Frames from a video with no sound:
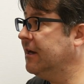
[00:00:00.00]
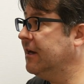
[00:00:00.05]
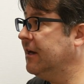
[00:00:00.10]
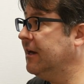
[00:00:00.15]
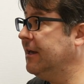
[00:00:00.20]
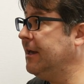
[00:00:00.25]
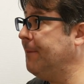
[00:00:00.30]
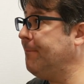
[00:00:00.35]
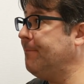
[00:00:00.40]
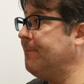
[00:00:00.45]

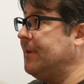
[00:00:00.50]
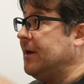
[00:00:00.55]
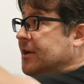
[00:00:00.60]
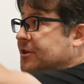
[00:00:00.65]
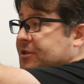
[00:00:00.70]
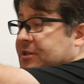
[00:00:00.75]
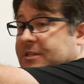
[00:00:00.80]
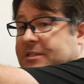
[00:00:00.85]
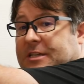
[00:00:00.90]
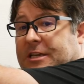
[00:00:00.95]
Yep,
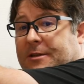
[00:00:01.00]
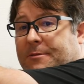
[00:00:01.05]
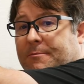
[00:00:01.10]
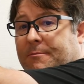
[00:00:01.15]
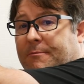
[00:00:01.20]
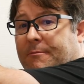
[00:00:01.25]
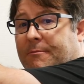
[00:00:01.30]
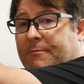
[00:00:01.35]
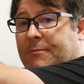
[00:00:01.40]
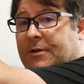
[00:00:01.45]
as you can see,
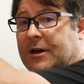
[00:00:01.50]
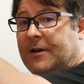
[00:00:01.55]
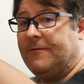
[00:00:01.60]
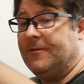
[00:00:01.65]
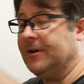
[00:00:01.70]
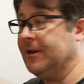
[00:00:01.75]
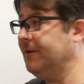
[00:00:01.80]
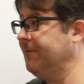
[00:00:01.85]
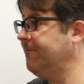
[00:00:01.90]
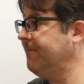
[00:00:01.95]

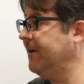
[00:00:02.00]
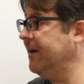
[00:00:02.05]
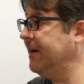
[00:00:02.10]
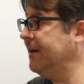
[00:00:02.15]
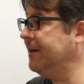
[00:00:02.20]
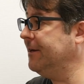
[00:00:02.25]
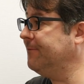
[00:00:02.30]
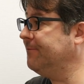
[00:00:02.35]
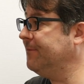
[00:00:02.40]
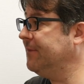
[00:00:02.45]
perfectly
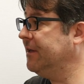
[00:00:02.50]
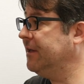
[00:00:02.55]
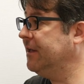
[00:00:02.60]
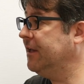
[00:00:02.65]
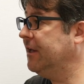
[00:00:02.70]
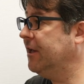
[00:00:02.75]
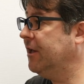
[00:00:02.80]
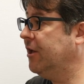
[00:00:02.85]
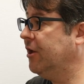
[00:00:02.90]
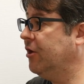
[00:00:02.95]
fine,
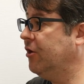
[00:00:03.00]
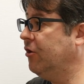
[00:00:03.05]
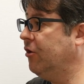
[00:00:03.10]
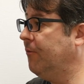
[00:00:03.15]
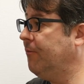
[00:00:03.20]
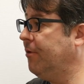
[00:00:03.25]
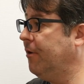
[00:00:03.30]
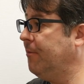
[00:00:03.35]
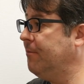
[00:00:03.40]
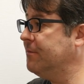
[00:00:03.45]
no
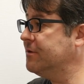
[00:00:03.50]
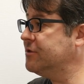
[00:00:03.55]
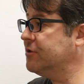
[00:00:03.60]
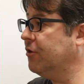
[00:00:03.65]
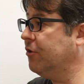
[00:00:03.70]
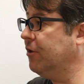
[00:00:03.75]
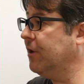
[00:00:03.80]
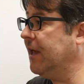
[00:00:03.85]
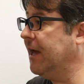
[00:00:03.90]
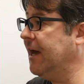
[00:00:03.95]
problem at
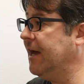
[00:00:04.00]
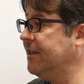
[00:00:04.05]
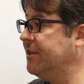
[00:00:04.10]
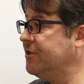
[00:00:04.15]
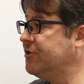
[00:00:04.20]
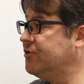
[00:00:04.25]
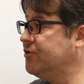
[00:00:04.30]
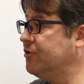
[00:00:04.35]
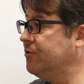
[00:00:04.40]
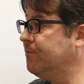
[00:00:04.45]
all. And the
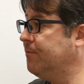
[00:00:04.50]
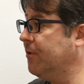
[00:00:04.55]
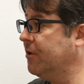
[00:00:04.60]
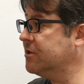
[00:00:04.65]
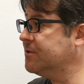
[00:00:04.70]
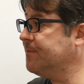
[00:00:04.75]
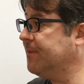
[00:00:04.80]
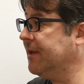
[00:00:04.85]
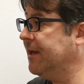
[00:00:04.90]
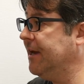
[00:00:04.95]
jukebox
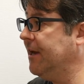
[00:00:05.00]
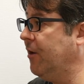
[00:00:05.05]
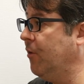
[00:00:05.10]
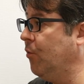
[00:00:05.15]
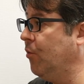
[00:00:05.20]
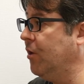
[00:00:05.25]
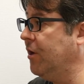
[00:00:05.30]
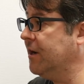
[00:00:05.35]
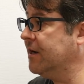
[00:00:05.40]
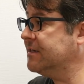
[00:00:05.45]
player
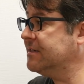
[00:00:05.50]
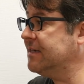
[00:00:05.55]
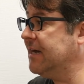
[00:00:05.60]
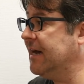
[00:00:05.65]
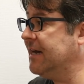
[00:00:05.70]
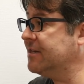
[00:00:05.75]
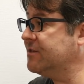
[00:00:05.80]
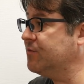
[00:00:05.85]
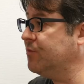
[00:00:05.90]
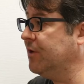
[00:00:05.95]
works
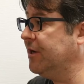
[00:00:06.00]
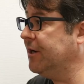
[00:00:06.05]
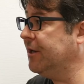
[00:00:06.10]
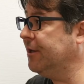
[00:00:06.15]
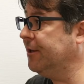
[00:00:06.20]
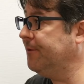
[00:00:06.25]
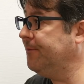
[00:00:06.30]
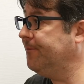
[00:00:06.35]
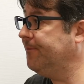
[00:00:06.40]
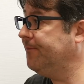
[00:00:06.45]
as
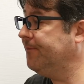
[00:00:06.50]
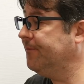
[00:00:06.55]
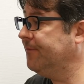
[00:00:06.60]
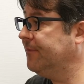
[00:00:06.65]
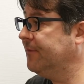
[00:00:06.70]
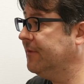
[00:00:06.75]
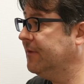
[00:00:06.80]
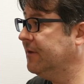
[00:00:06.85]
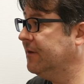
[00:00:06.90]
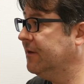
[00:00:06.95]
well.
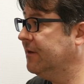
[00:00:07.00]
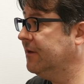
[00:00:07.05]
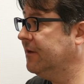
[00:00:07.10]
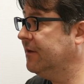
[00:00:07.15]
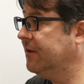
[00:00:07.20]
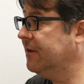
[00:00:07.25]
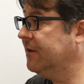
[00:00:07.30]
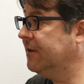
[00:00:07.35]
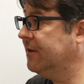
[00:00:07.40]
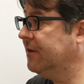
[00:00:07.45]

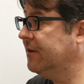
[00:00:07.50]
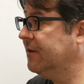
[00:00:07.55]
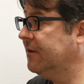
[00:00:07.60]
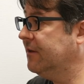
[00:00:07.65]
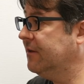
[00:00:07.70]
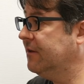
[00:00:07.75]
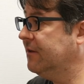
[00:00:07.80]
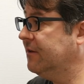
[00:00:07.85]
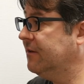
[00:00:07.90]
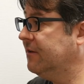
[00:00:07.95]

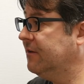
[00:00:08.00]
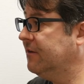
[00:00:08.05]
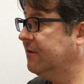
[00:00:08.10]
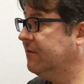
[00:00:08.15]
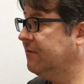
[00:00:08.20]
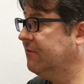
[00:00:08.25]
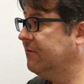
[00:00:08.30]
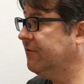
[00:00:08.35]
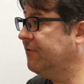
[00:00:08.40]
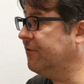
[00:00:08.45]

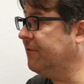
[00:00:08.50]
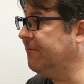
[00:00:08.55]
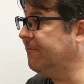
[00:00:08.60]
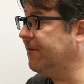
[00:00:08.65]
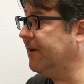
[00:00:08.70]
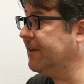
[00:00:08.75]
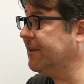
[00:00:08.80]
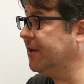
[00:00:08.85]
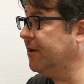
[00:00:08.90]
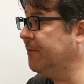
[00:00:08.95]
If you can
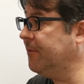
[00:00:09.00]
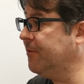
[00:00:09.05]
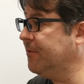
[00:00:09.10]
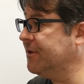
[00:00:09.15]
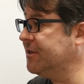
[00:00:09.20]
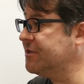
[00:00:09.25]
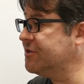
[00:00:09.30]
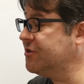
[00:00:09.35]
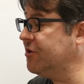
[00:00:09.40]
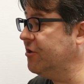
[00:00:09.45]
find the number with
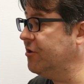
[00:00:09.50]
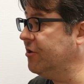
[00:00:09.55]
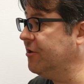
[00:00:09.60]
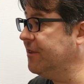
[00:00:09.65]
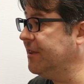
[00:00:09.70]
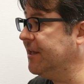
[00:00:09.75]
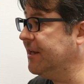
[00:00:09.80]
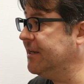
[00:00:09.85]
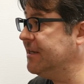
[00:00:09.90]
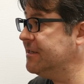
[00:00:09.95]
the song on,
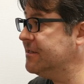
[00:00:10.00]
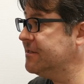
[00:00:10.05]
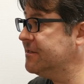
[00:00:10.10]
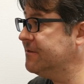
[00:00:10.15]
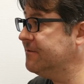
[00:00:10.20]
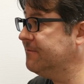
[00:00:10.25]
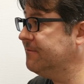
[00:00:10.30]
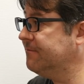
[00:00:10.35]
that is.